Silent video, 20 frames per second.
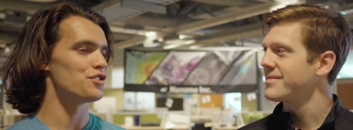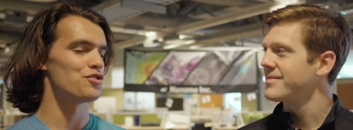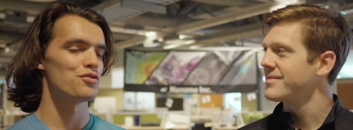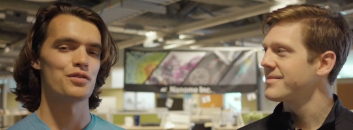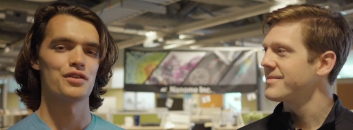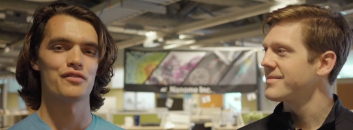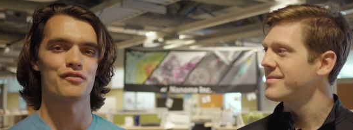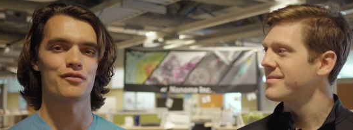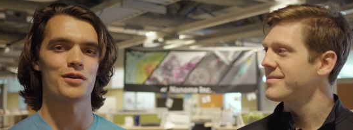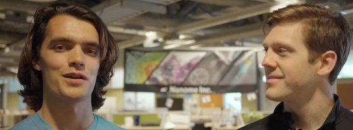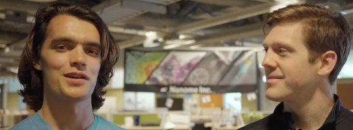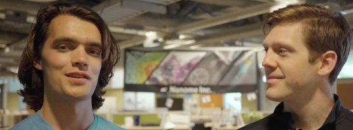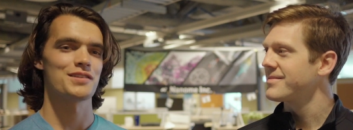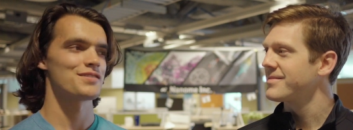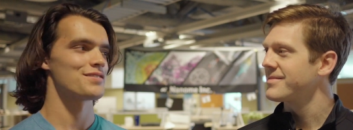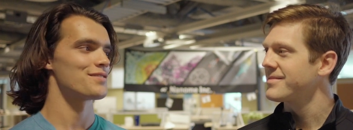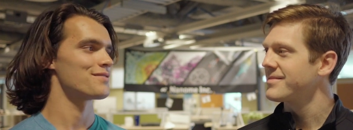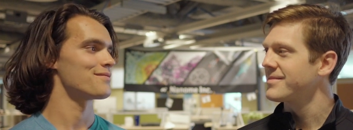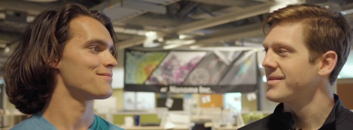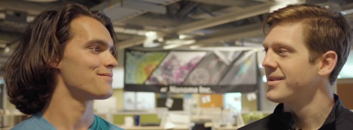Speaker 1: intuitive
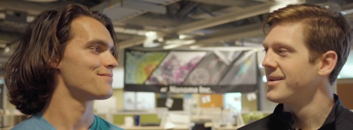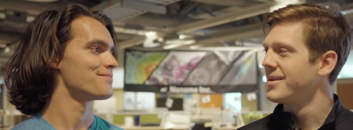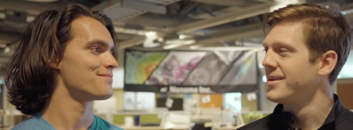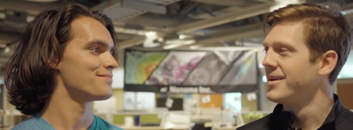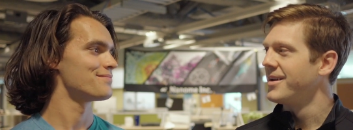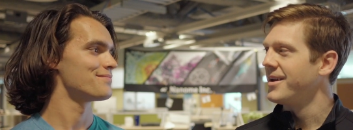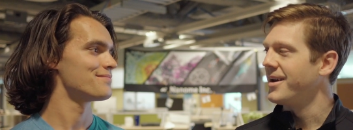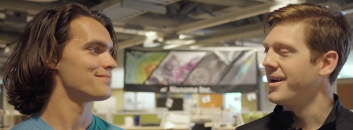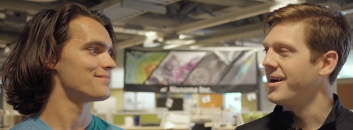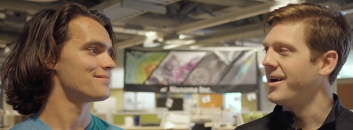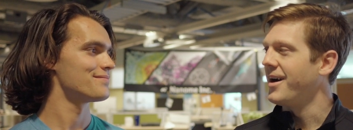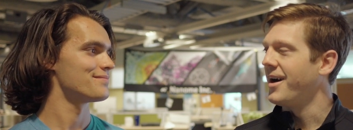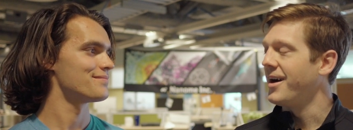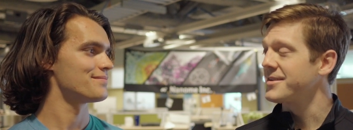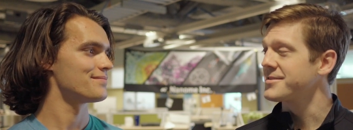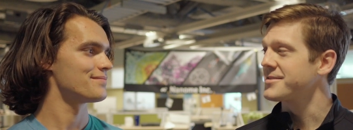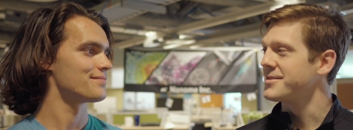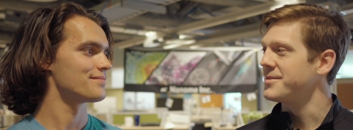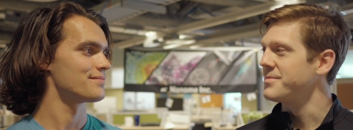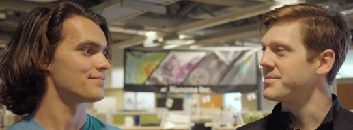ways.
Speaker 2: Yeah,
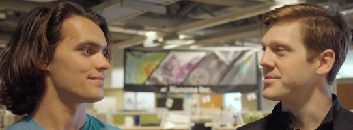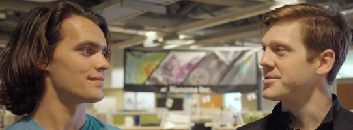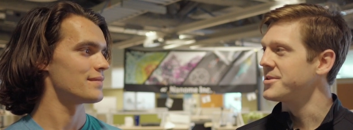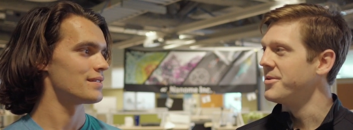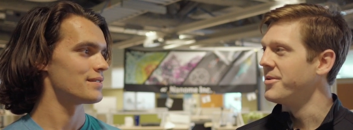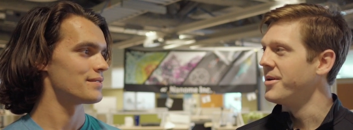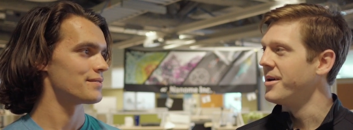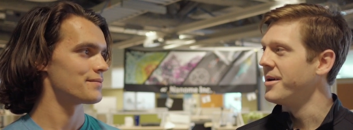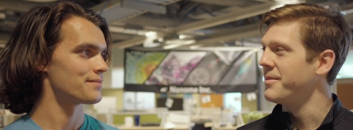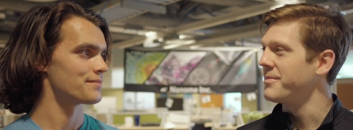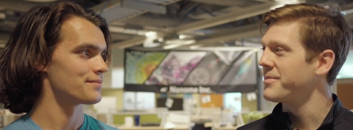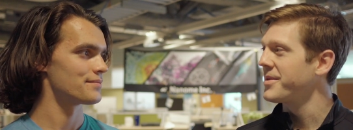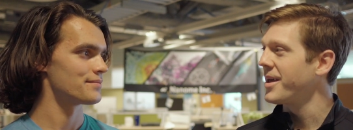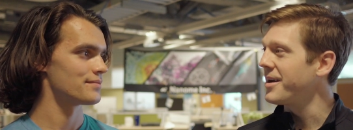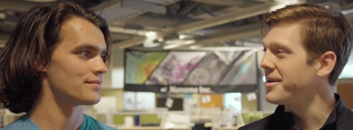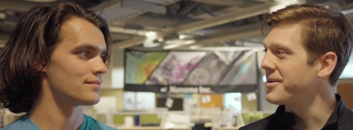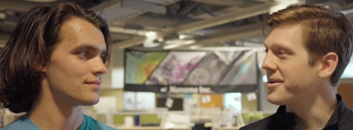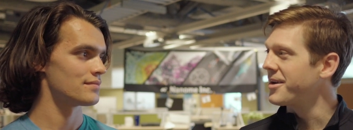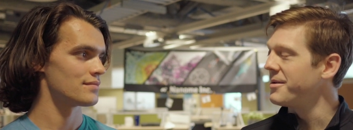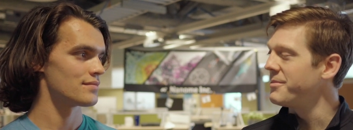awesome. So
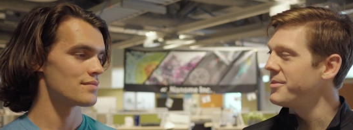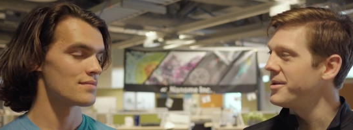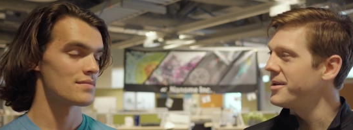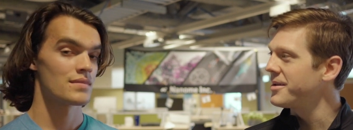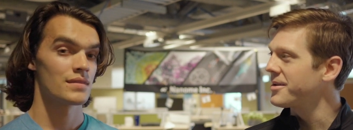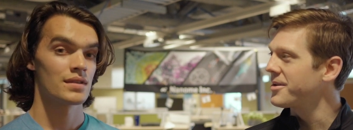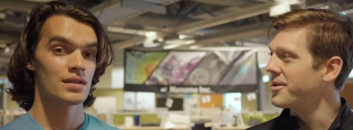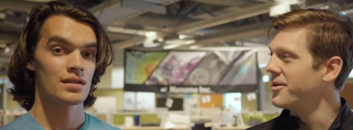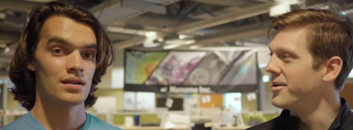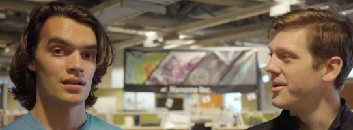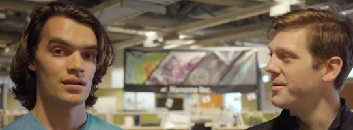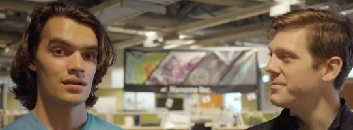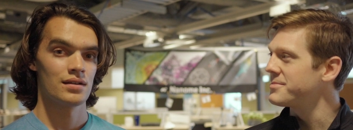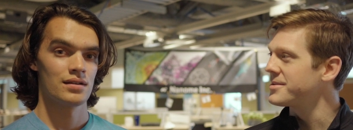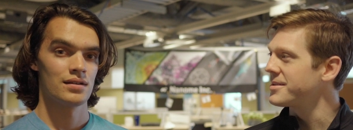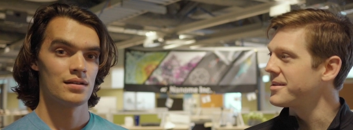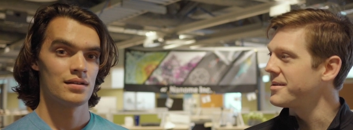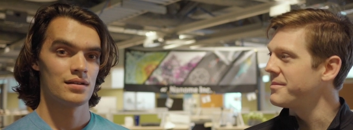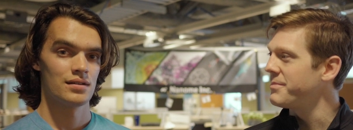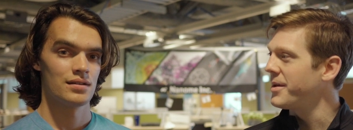yeah, you're going to be going up
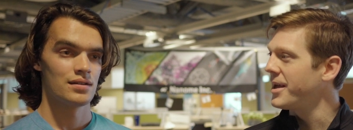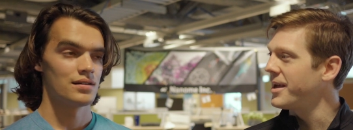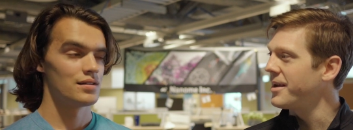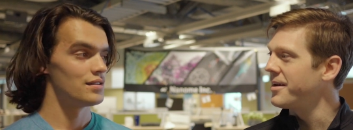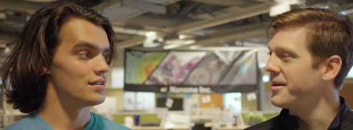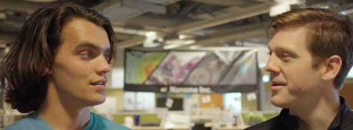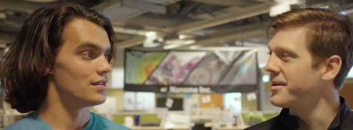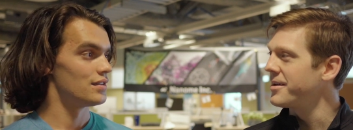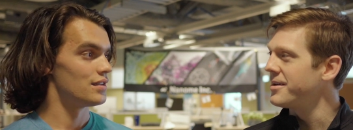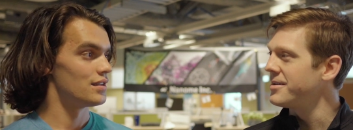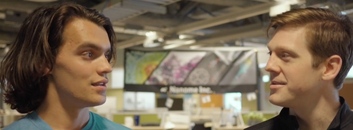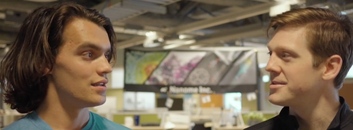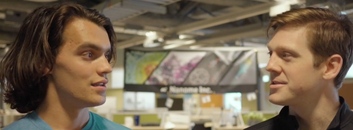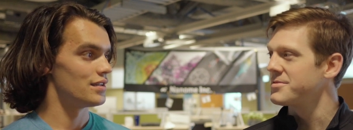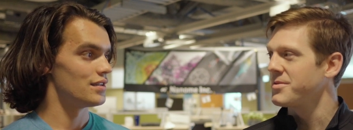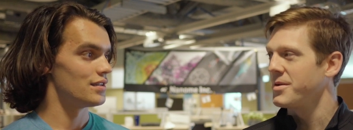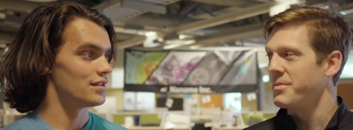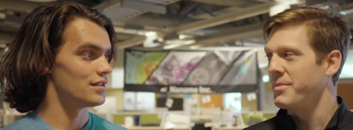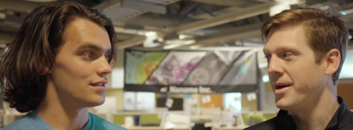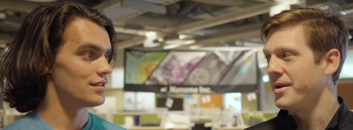to the Bay Area,
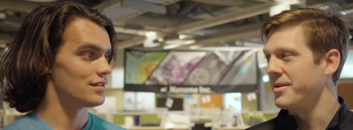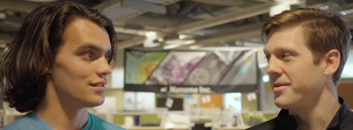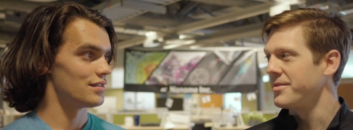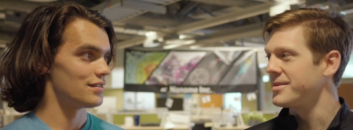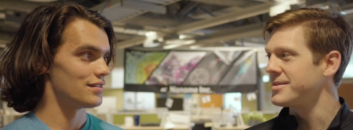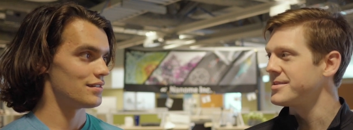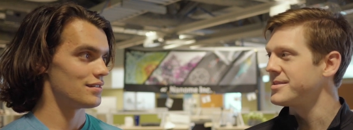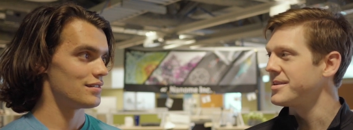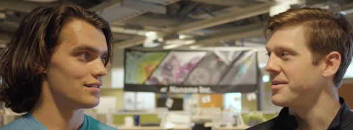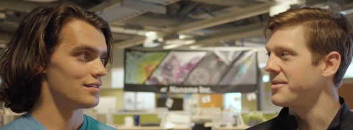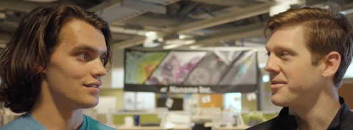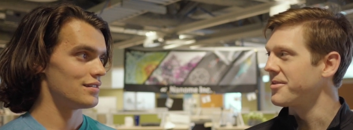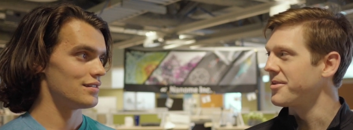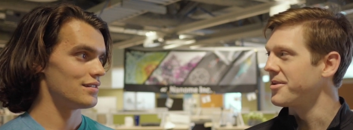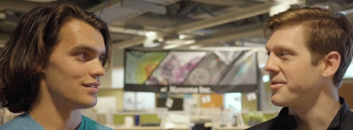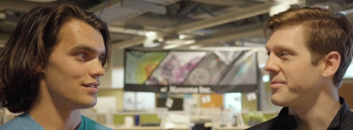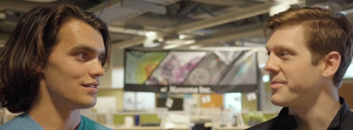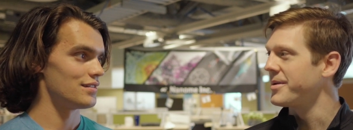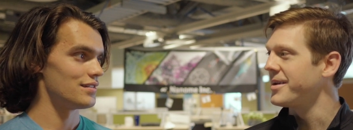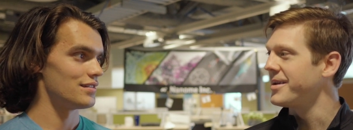so we might only see you a
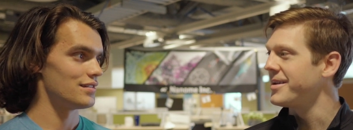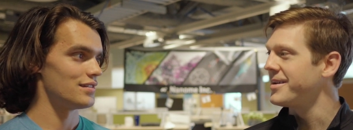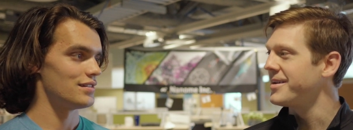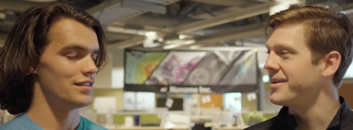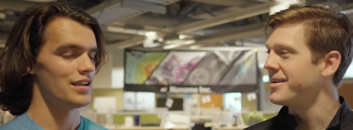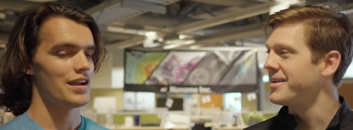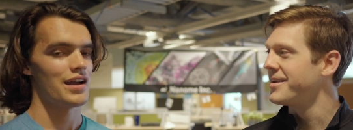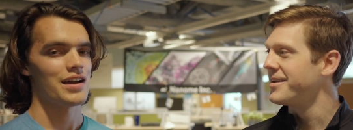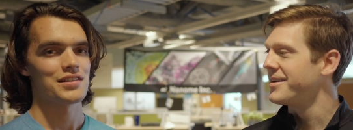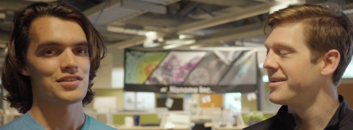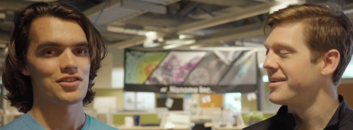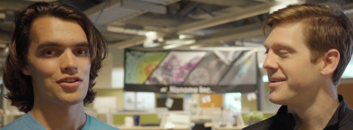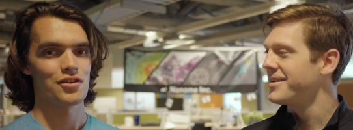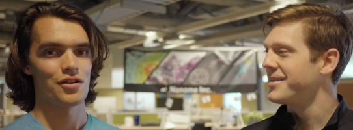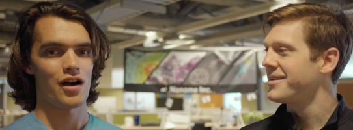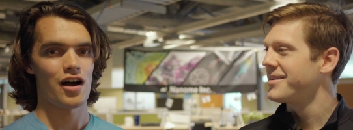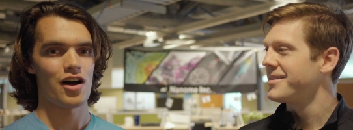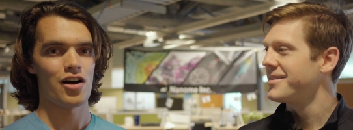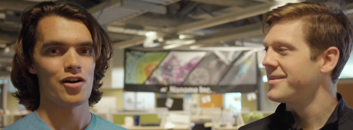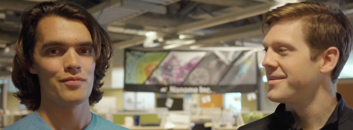little bit.
Speaker 1: Yeah, so
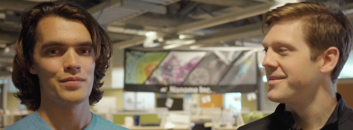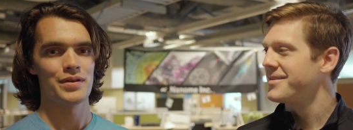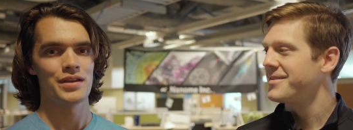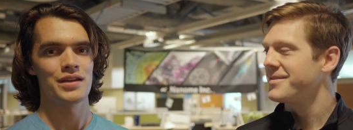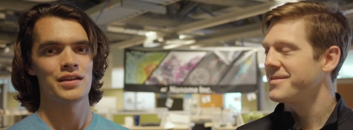I'll